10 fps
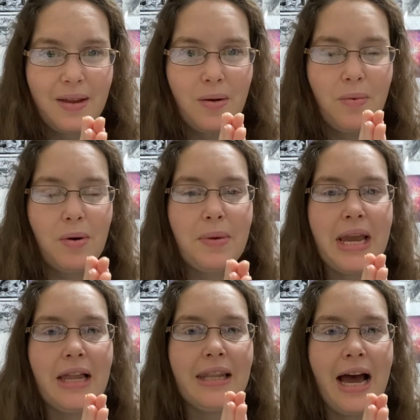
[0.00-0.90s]
When we
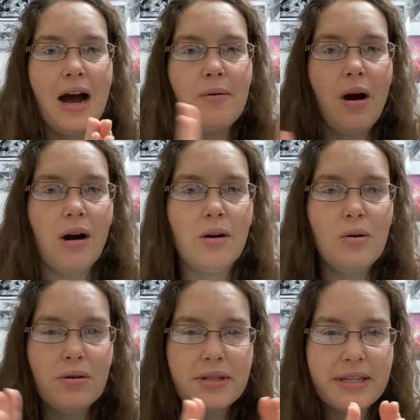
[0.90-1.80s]
allow our
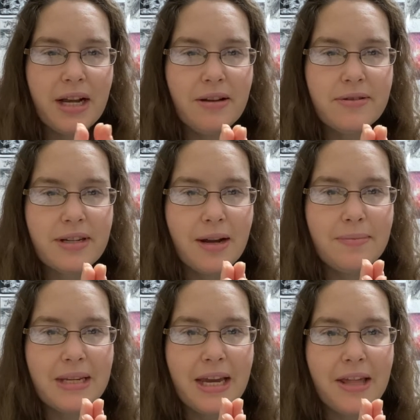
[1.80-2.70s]
whole selves come
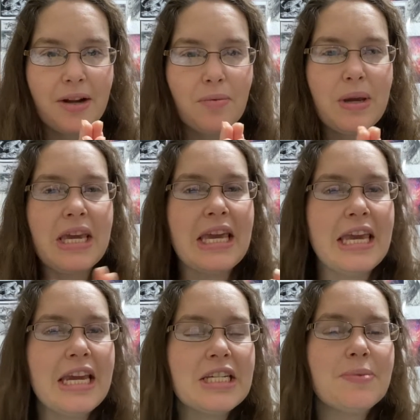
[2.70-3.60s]
together, we
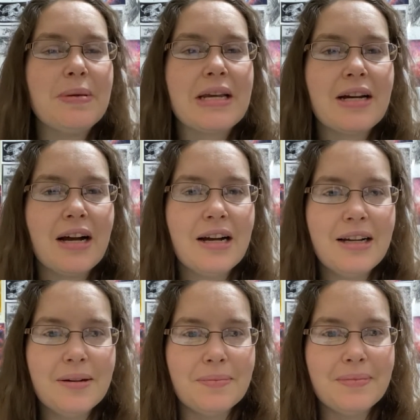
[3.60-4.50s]
each
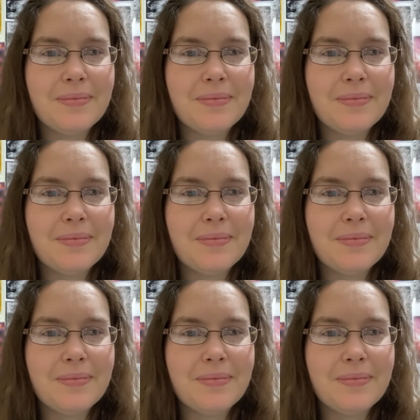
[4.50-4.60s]
become